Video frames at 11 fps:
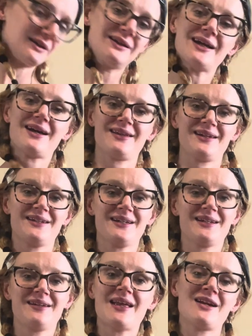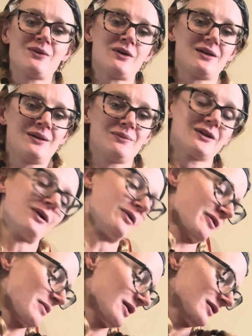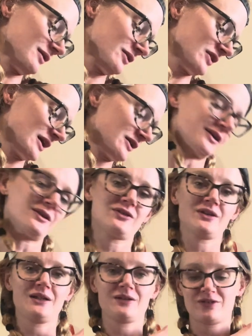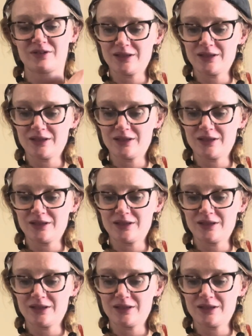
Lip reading: Yeah, they did. They didn't want him to go with muggles like Dursleys.